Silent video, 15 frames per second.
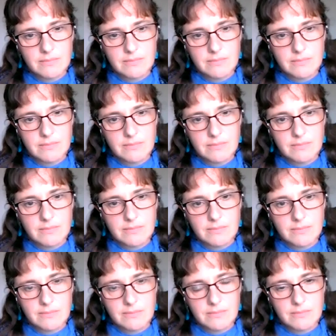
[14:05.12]

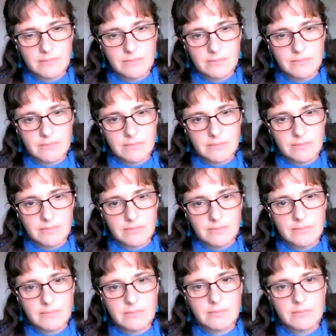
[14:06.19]

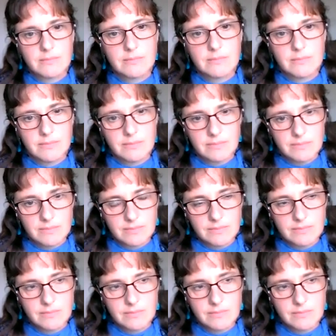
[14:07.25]
(silent)